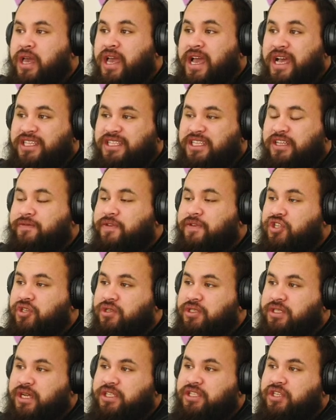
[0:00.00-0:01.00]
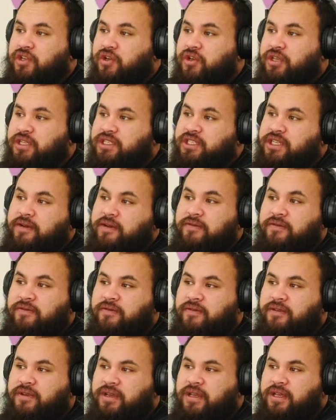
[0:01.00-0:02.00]
as a lifter should start to know
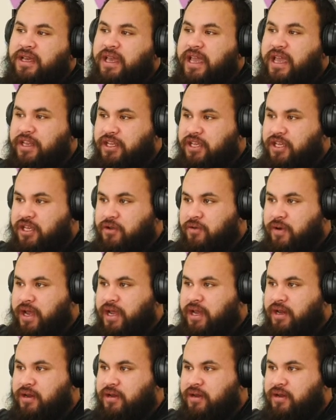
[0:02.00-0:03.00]
yourself and can create